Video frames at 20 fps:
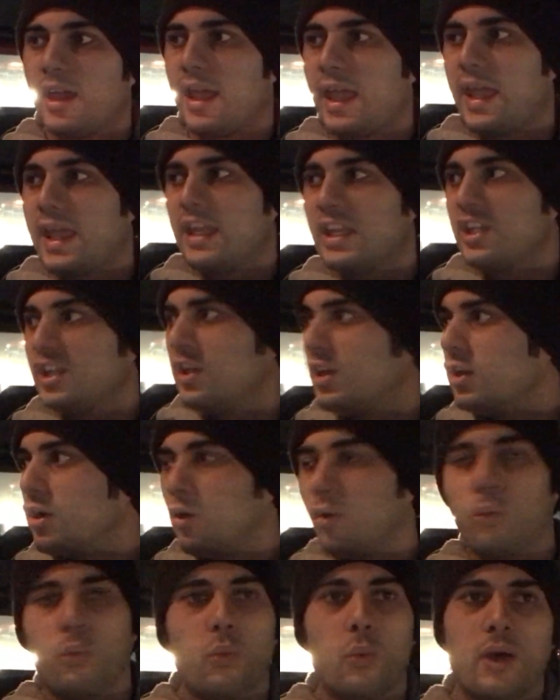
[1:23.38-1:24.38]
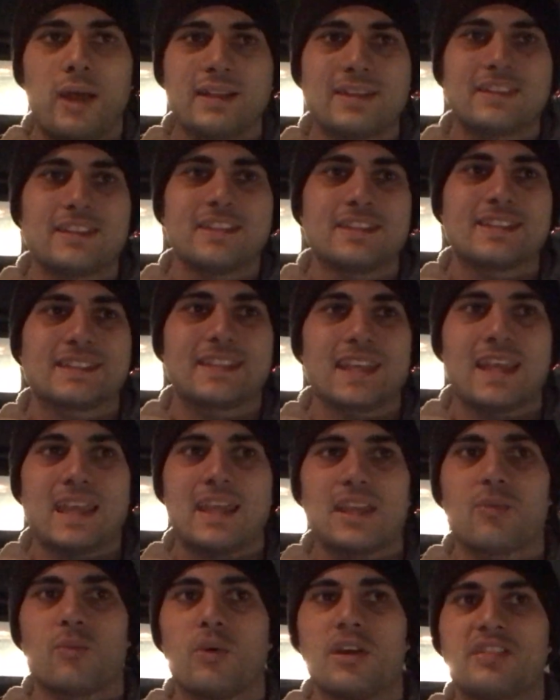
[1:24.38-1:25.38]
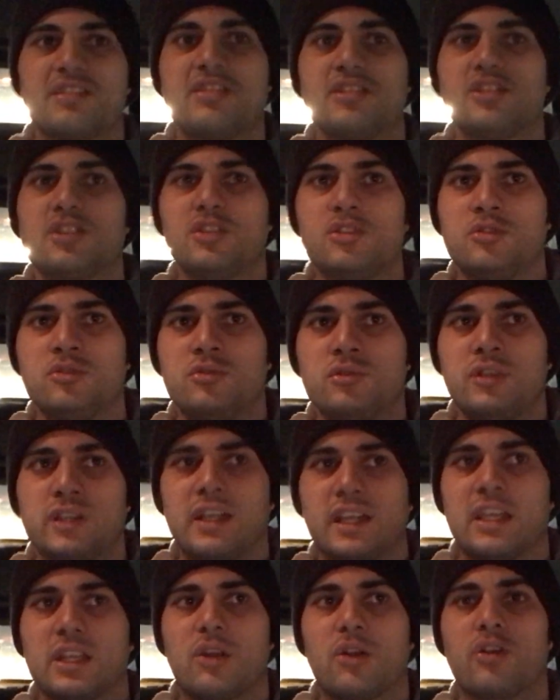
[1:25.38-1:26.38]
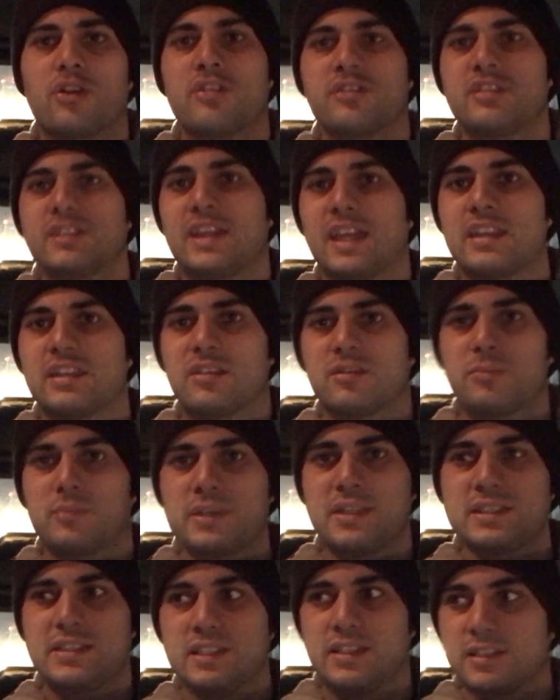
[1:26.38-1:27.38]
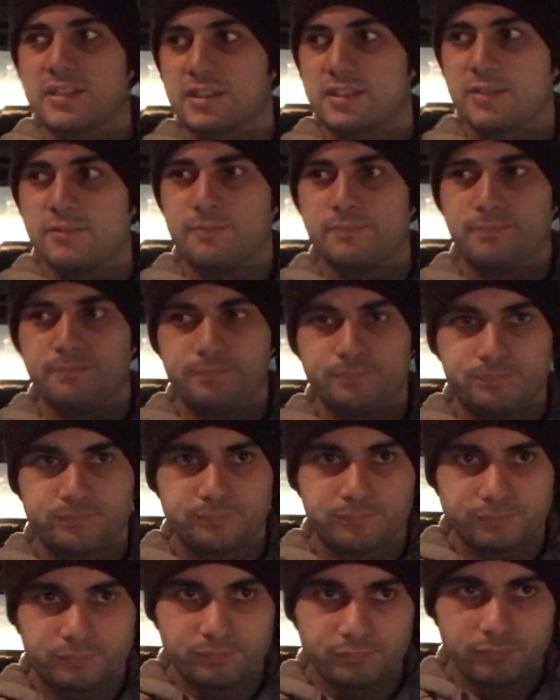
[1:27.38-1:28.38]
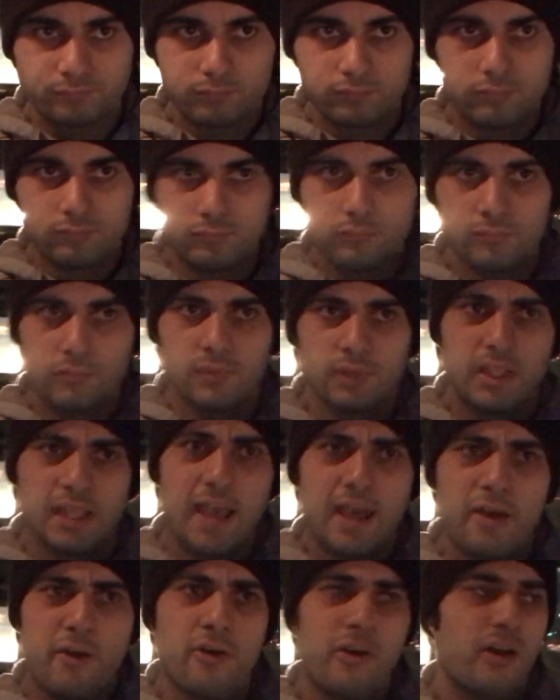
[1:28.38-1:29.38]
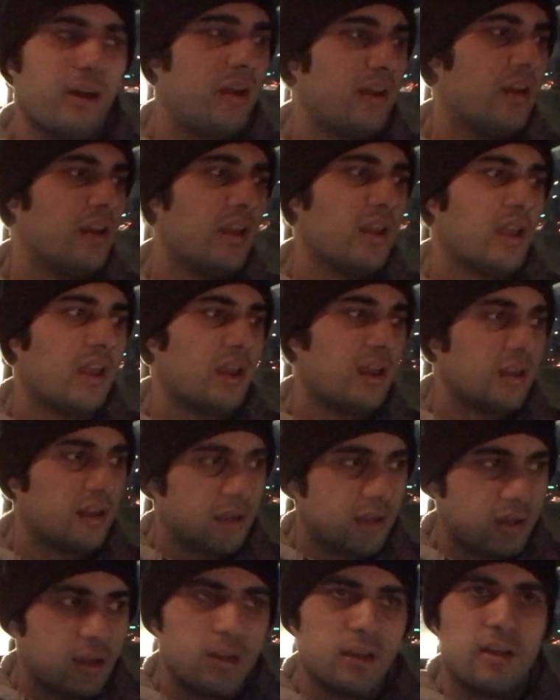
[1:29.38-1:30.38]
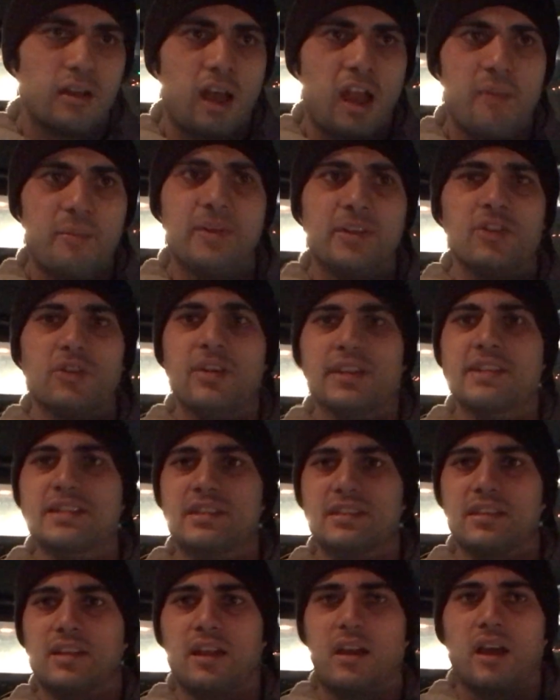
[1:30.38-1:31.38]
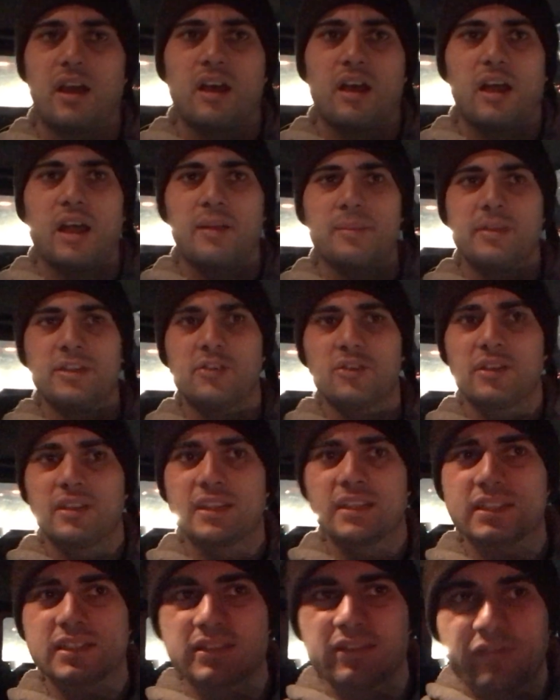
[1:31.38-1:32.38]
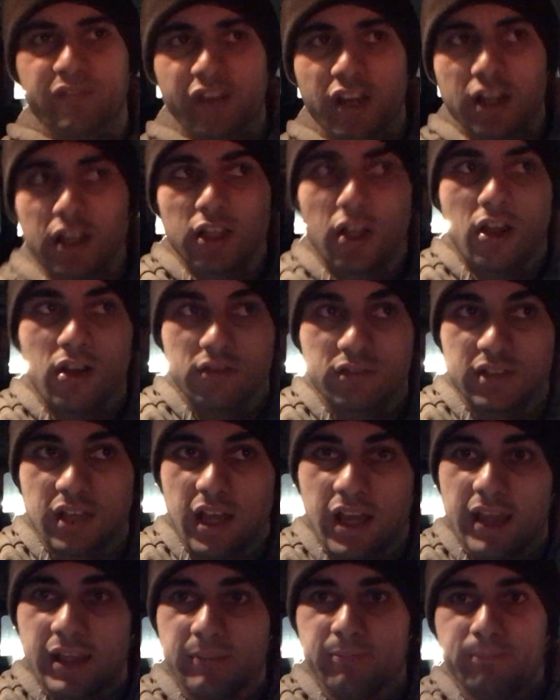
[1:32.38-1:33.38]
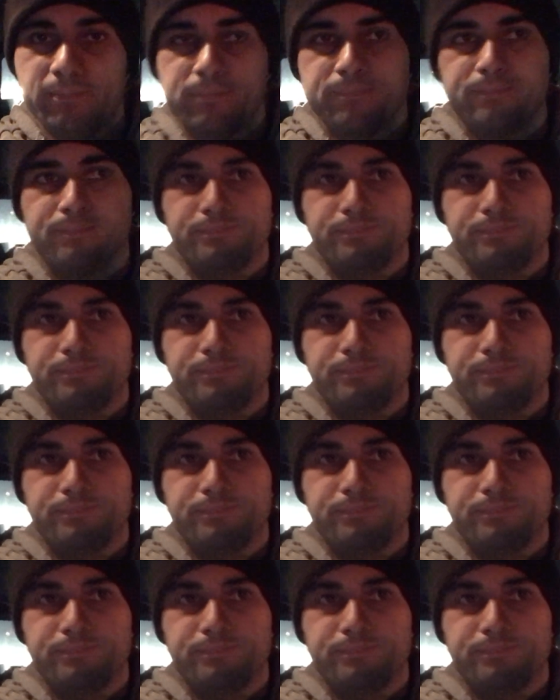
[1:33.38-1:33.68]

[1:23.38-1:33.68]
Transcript: and what to say and what to do in order to get their business. Now, I've been doing this a very long time,